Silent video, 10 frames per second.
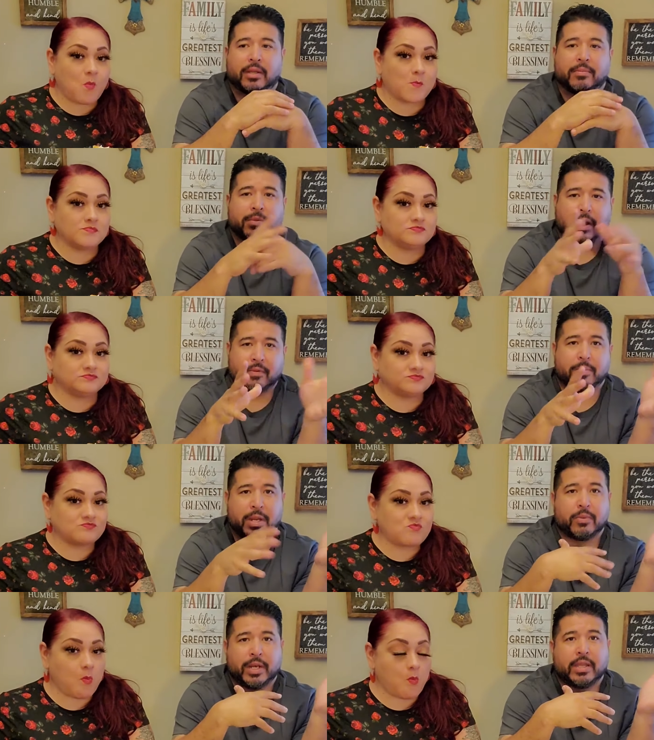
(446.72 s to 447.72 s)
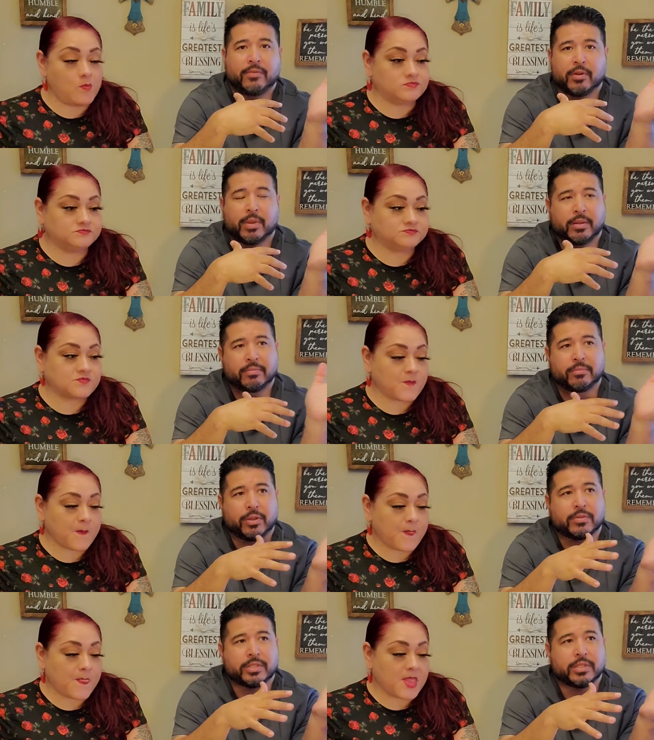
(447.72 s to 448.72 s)
Speaker 1: um, everybody would leave. You know, my
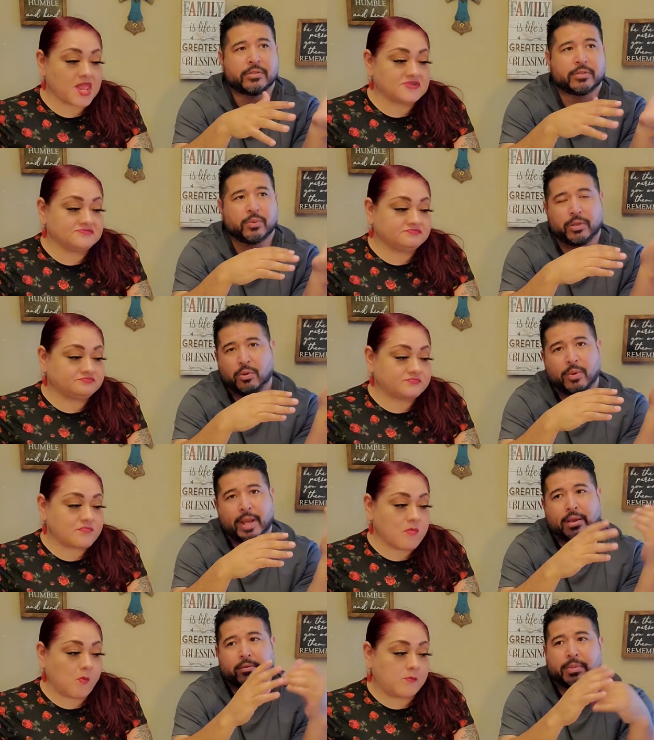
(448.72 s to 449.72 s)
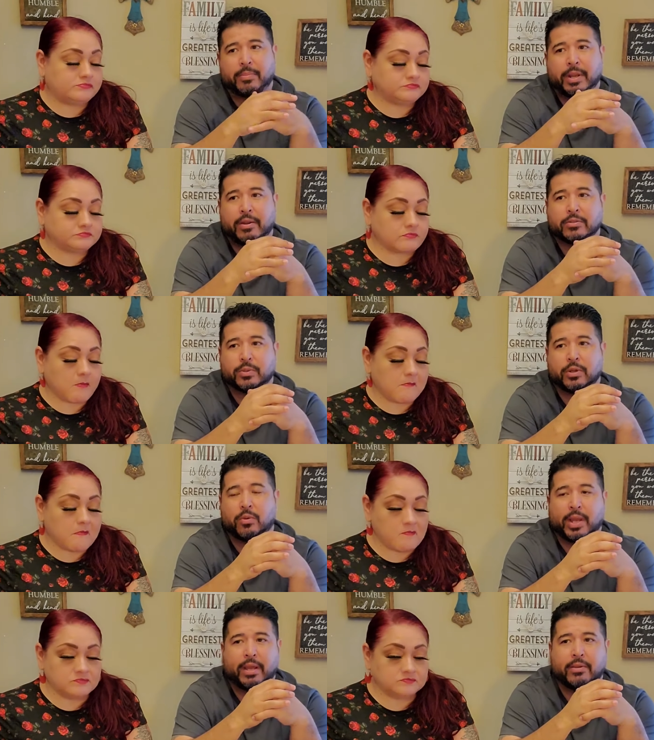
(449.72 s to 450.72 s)
brothers and sisters would go out and my parents would
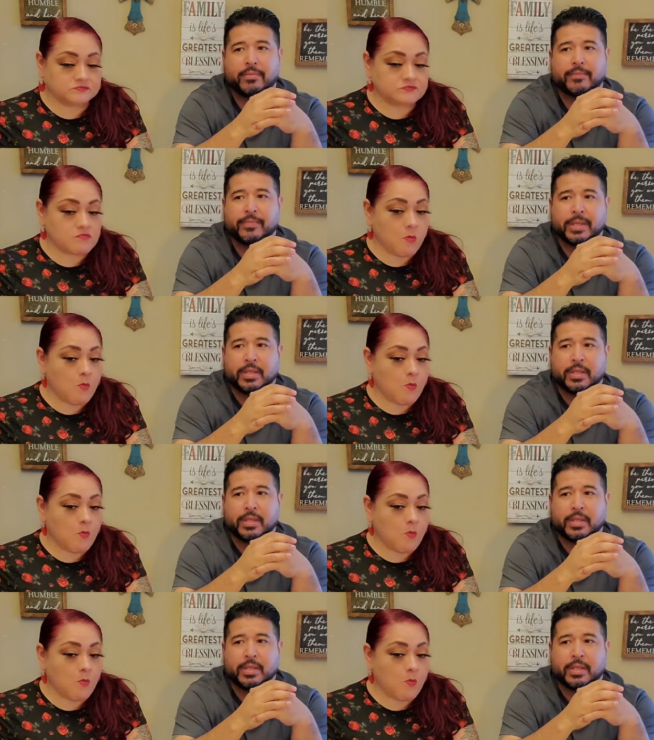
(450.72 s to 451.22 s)
go out. And